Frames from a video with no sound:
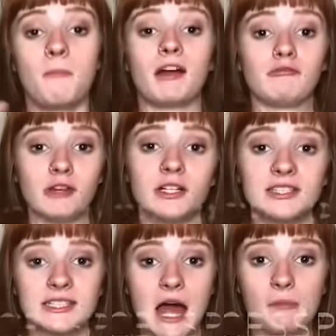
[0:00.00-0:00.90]
My real
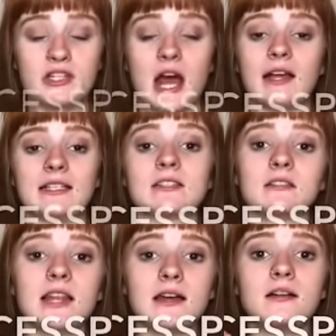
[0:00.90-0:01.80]
Snapchat is
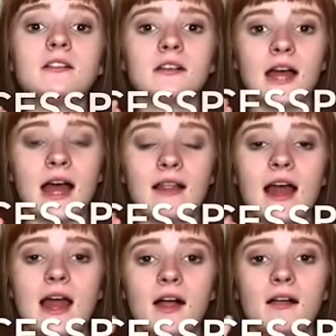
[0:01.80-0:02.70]
Lil,
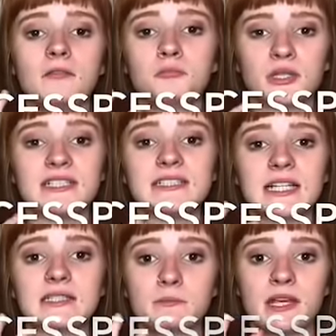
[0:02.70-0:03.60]
L-I-L,
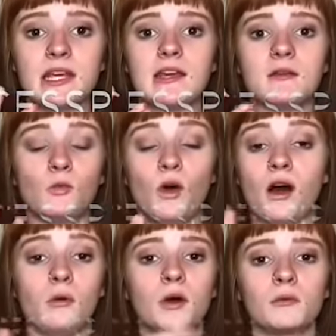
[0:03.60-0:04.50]
Princess P,
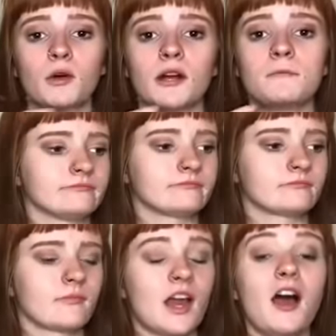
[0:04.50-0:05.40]
all one word.
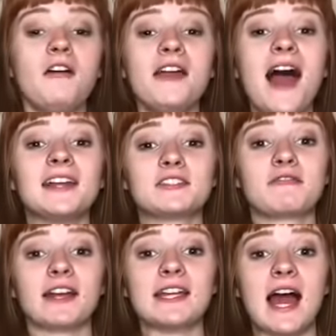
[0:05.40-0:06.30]
Oh, yeah, and don't
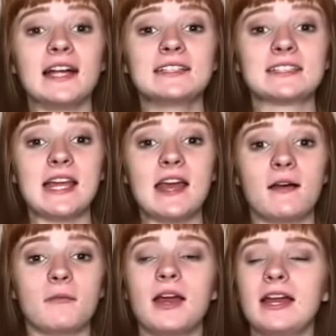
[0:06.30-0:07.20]
forget to add
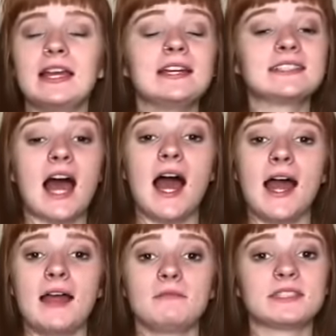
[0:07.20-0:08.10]
Sam. He is
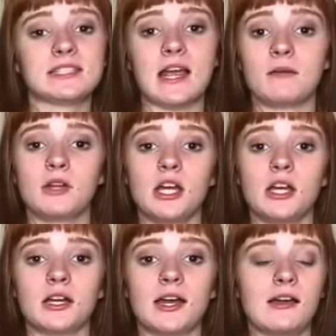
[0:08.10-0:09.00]
I'm Sam
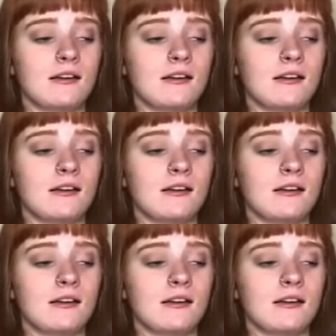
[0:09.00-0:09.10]
Cook.